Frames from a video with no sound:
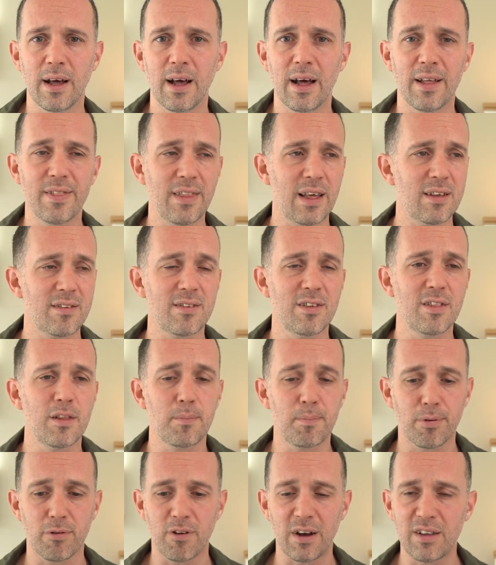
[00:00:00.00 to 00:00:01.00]
And that's in the
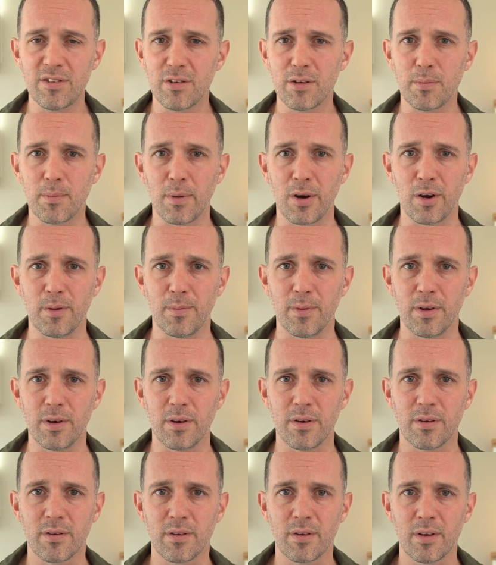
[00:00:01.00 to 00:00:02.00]
present
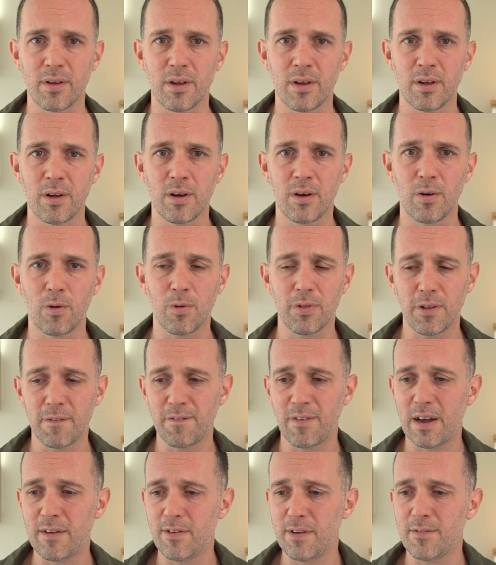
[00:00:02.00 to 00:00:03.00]
moment or the
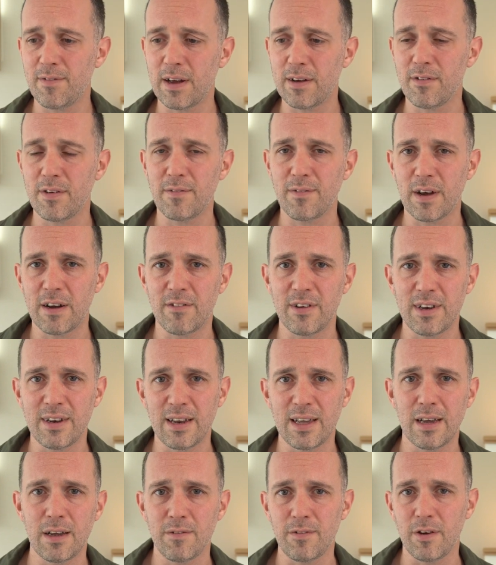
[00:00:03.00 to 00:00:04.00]
very, very, very
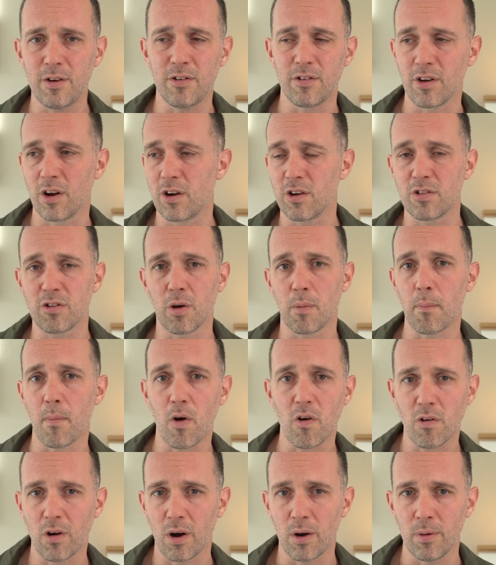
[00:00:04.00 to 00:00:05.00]
near future, like
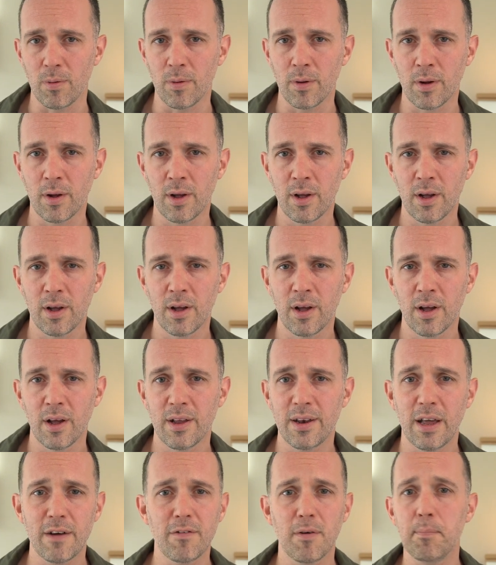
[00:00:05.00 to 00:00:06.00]
tomorrow.
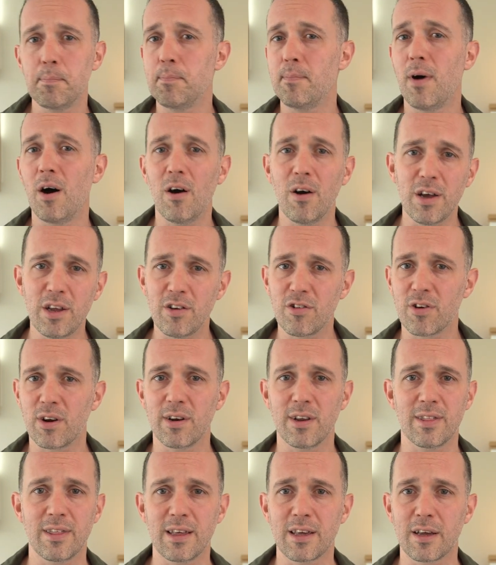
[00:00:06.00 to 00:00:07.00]
Never mind trying
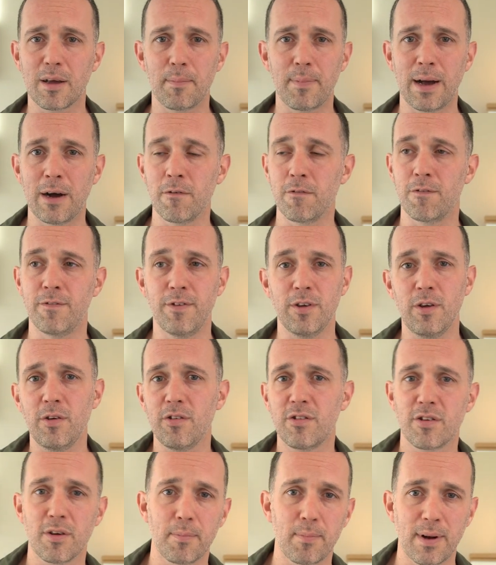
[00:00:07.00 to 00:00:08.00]
to think about
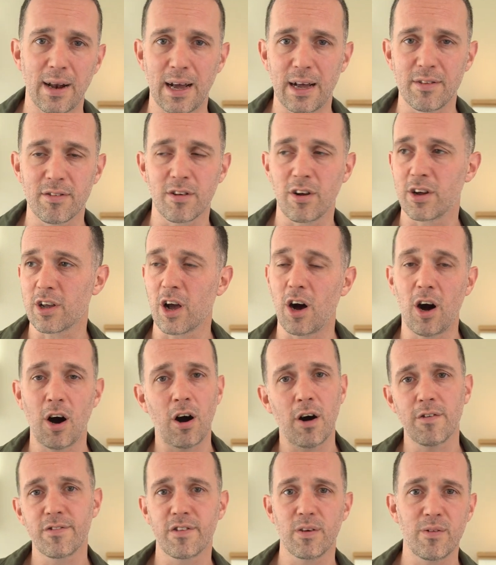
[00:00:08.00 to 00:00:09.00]
future plans like
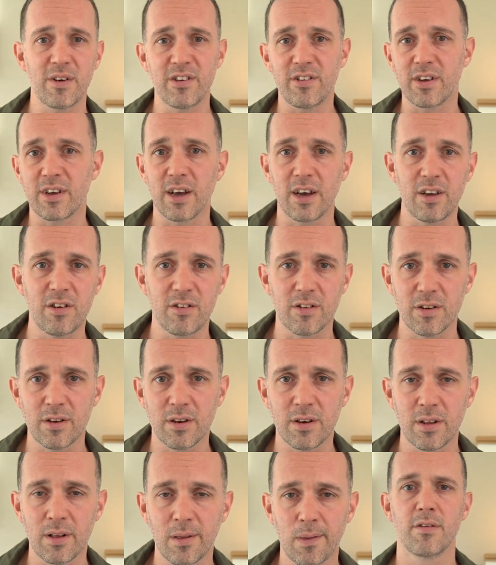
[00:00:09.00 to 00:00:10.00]
after
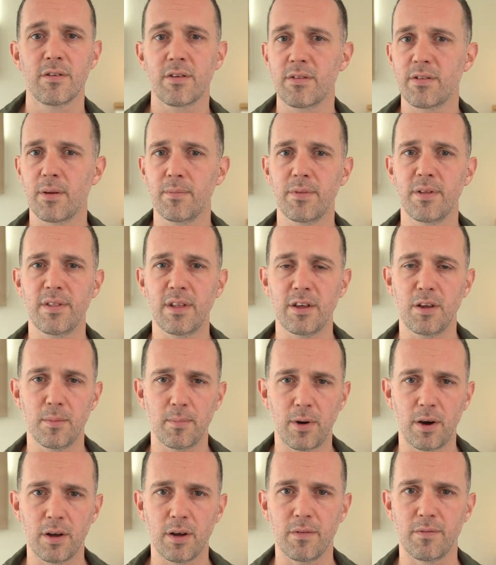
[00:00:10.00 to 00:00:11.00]
education. So something that you
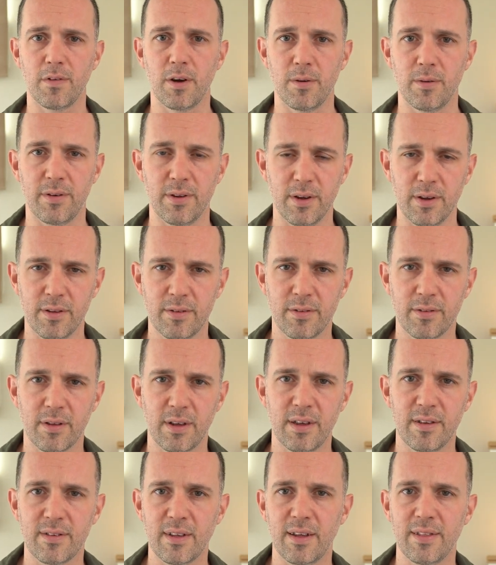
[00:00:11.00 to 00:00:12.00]
might have noticed
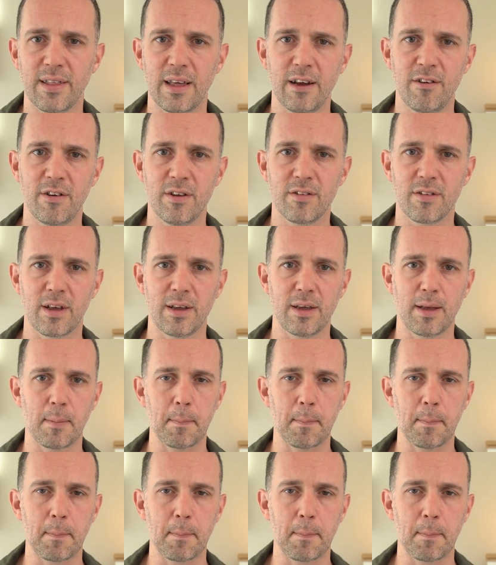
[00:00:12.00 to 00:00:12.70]
is that there is a